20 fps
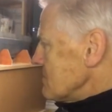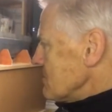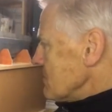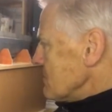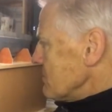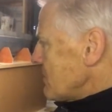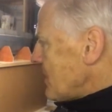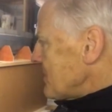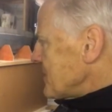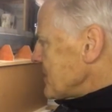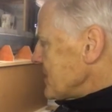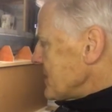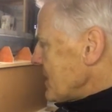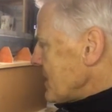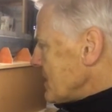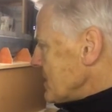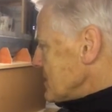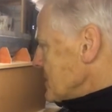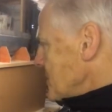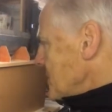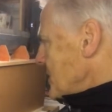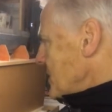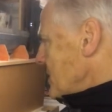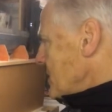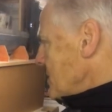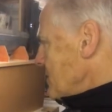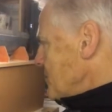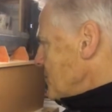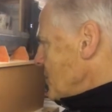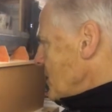rubbed it down until we got
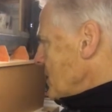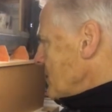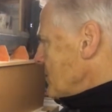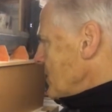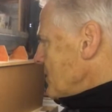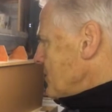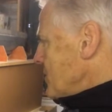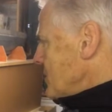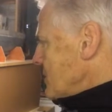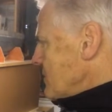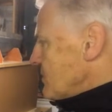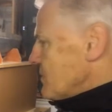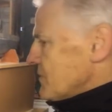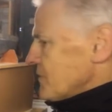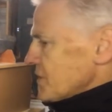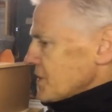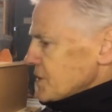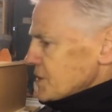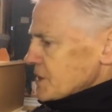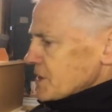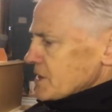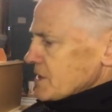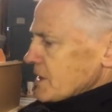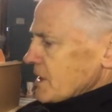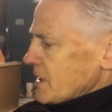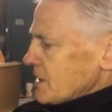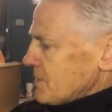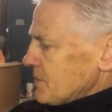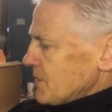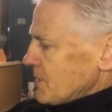a beautiful finish here
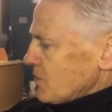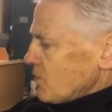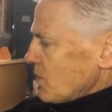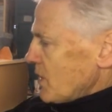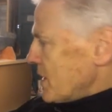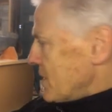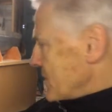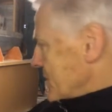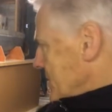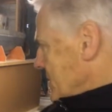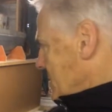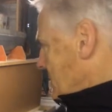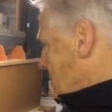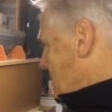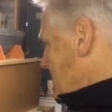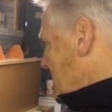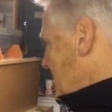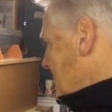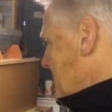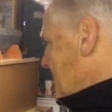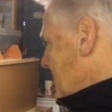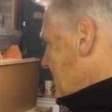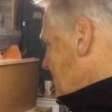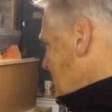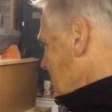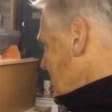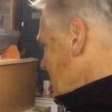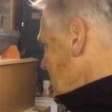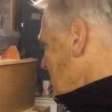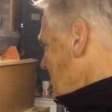now, a bit of weathering and all the rest of it.
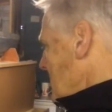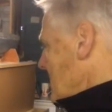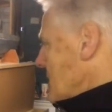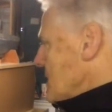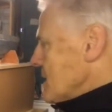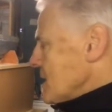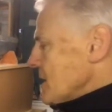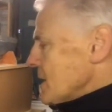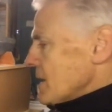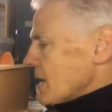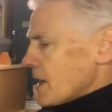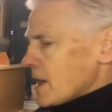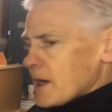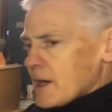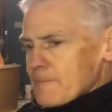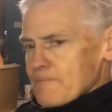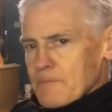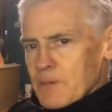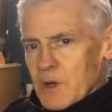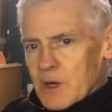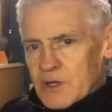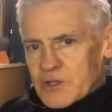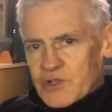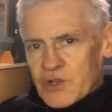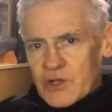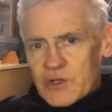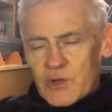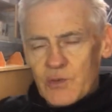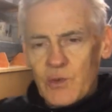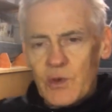So I'll
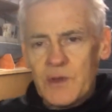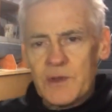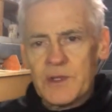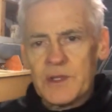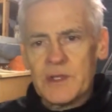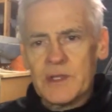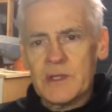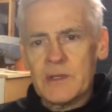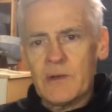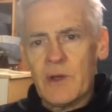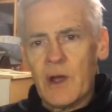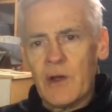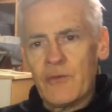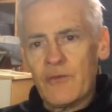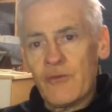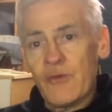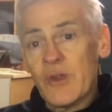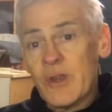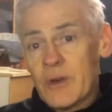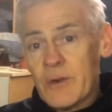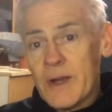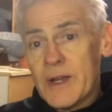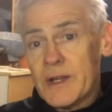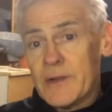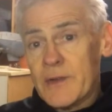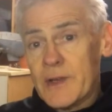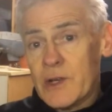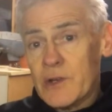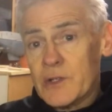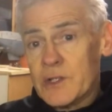show you what the rear end
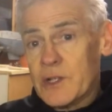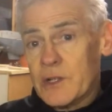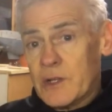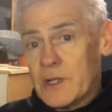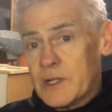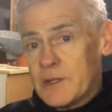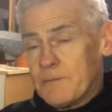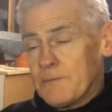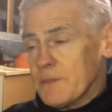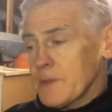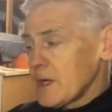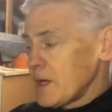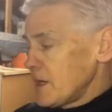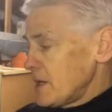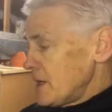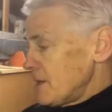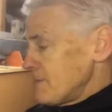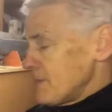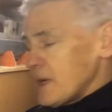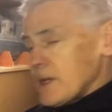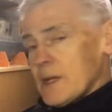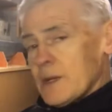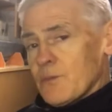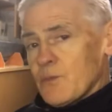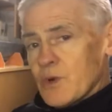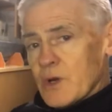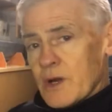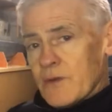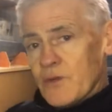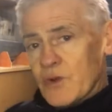of it looks like, and then
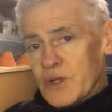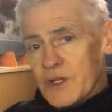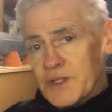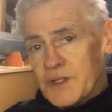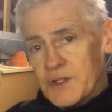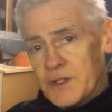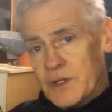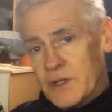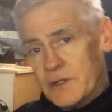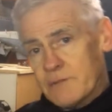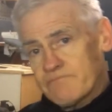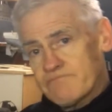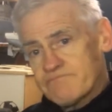we'll have a look inside.